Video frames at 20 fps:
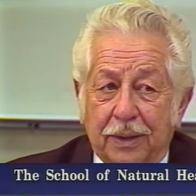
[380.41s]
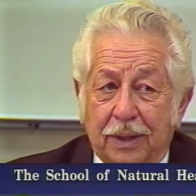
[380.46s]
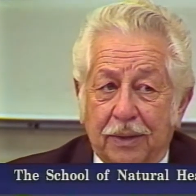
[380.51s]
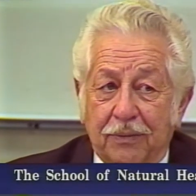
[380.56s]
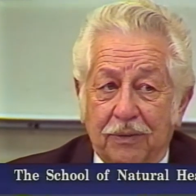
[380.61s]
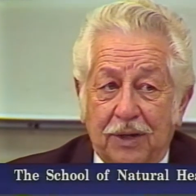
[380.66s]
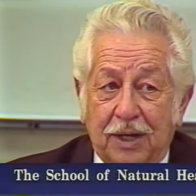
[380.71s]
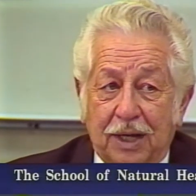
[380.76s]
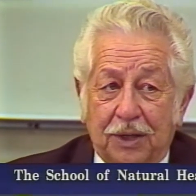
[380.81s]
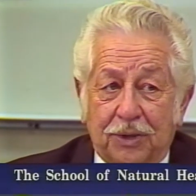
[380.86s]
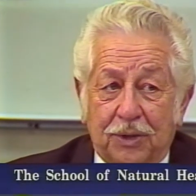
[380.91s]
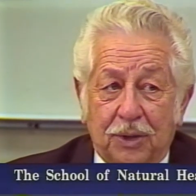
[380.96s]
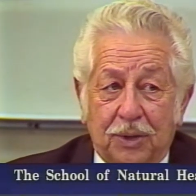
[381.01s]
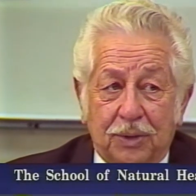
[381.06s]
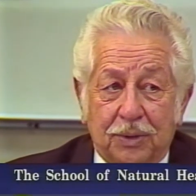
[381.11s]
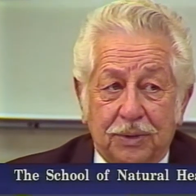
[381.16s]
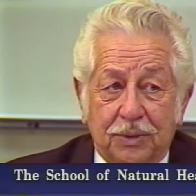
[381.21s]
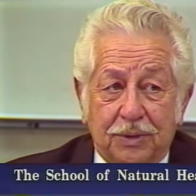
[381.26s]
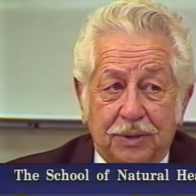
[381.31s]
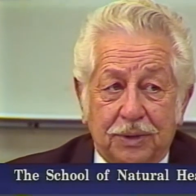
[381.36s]
Have you got
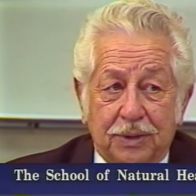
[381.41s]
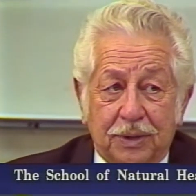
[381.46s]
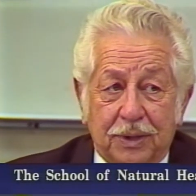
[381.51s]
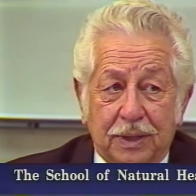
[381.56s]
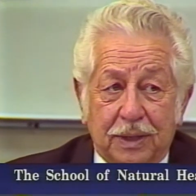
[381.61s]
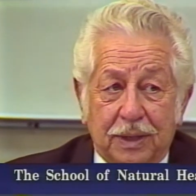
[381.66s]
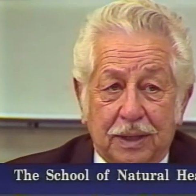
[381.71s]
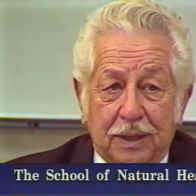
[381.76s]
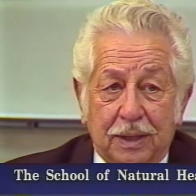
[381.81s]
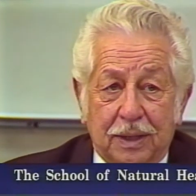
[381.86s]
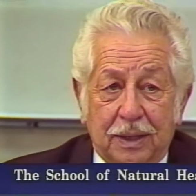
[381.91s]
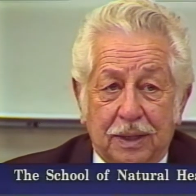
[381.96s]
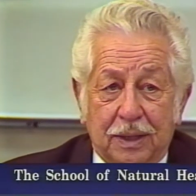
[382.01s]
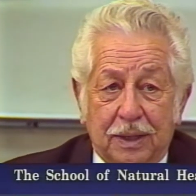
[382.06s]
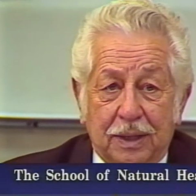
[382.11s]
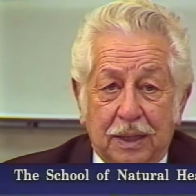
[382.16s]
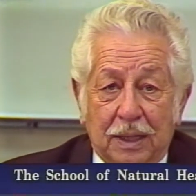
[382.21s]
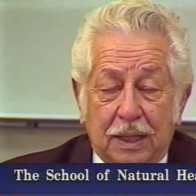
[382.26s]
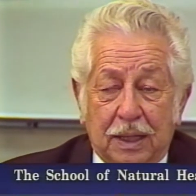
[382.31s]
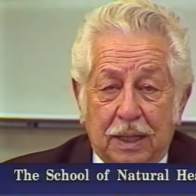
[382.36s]
those?
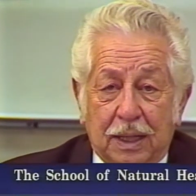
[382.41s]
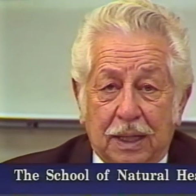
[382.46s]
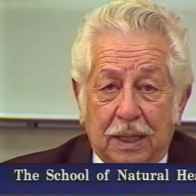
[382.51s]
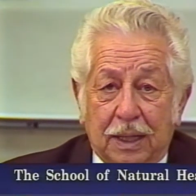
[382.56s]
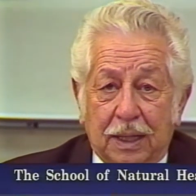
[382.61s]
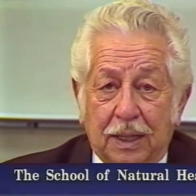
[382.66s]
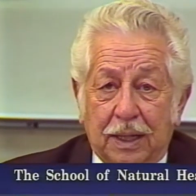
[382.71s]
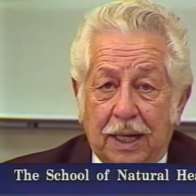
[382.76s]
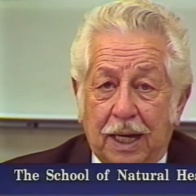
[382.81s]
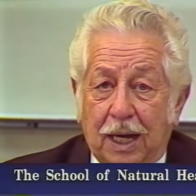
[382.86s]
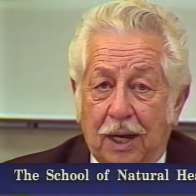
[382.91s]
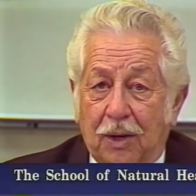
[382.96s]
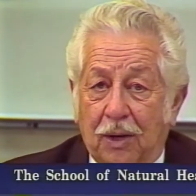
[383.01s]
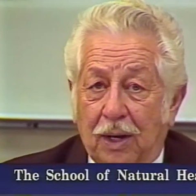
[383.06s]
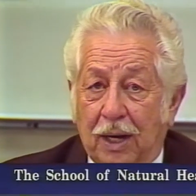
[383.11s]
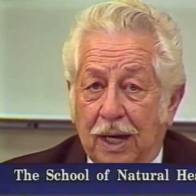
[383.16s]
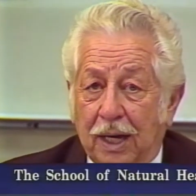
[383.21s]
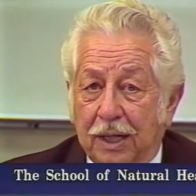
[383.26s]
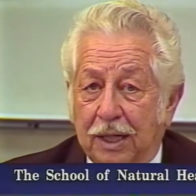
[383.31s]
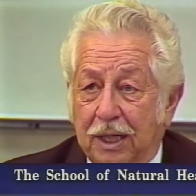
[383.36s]
Now,
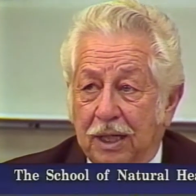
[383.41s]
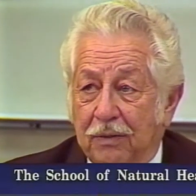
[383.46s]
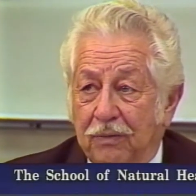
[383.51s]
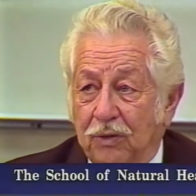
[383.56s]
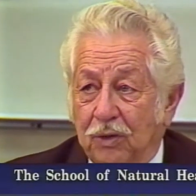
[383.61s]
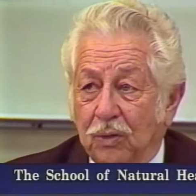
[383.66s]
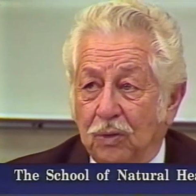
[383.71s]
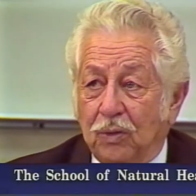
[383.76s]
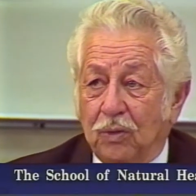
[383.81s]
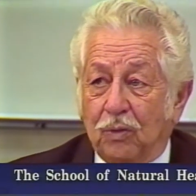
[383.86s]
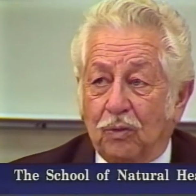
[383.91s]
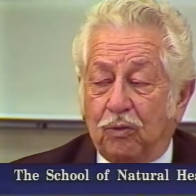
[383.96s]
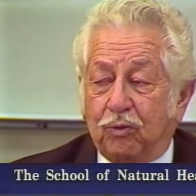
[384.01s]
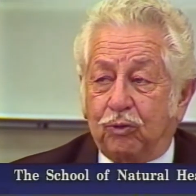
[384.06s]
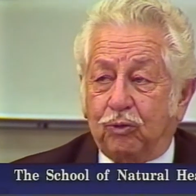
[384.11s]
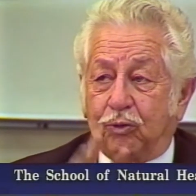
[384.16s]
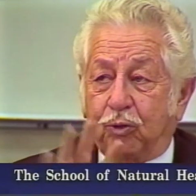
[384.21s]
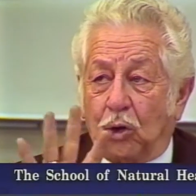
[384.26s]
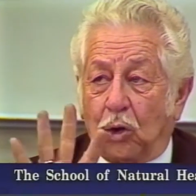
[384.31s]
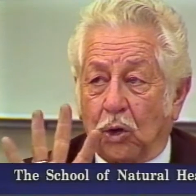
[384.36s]
I give you
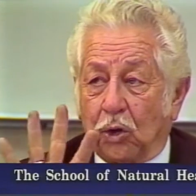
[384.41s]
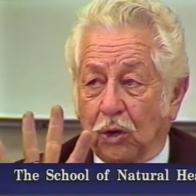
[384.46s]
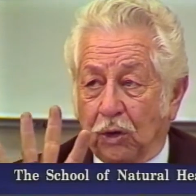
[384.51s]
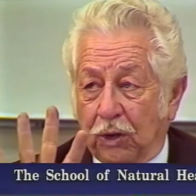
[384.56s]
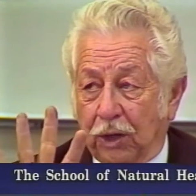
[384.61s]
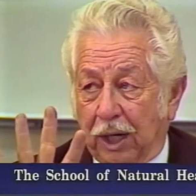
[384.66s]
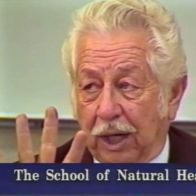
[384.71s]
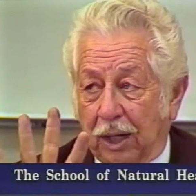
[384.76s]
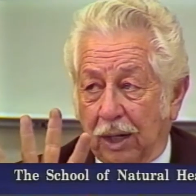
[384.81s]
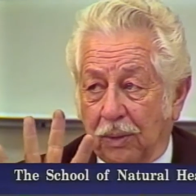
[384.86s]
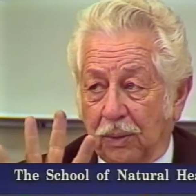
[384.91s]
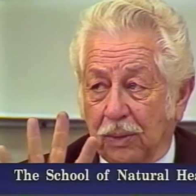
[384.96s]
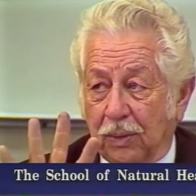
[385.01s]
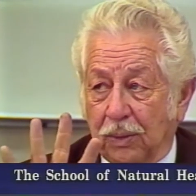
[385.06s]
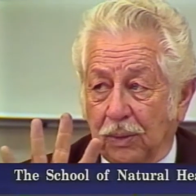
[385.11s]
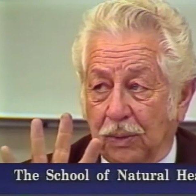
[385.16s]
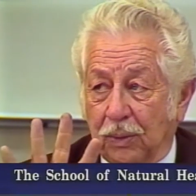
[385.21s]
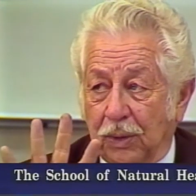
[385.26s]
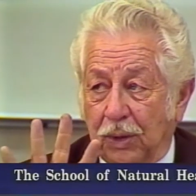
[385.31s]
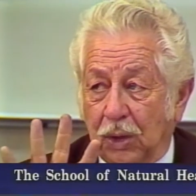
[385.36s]
four there.
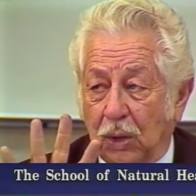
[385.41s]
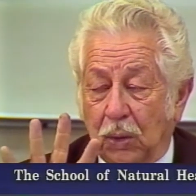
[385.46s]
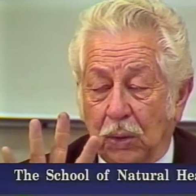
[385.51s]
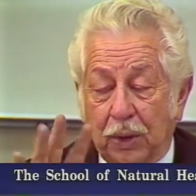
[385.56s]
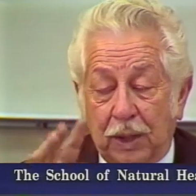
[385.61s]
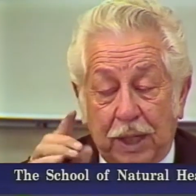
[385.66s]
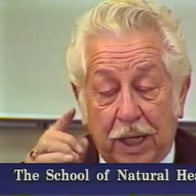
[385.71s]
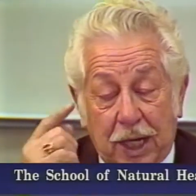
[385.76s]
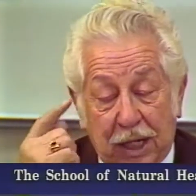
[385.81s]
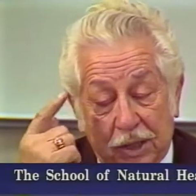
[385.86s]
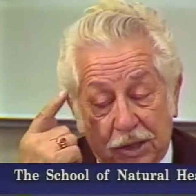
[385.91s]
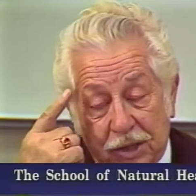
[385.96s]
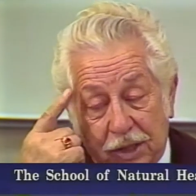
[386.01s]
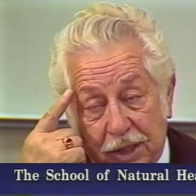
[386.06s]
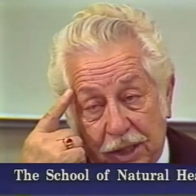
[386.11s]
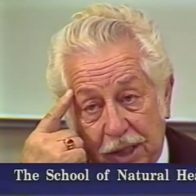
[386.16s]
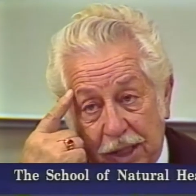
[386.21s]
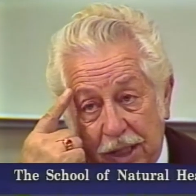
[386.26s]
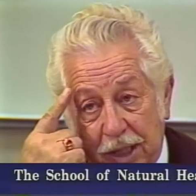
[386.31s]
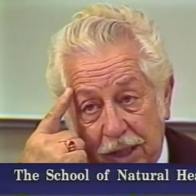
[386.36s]
We only
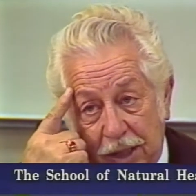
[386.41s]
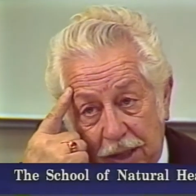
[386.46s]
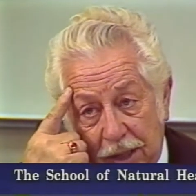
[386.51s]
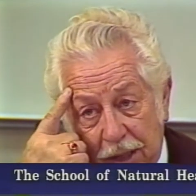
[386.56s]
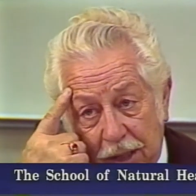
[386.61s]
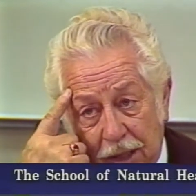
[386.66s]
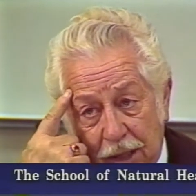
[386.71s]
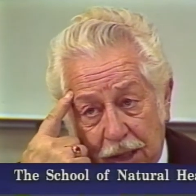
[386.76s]
actually need,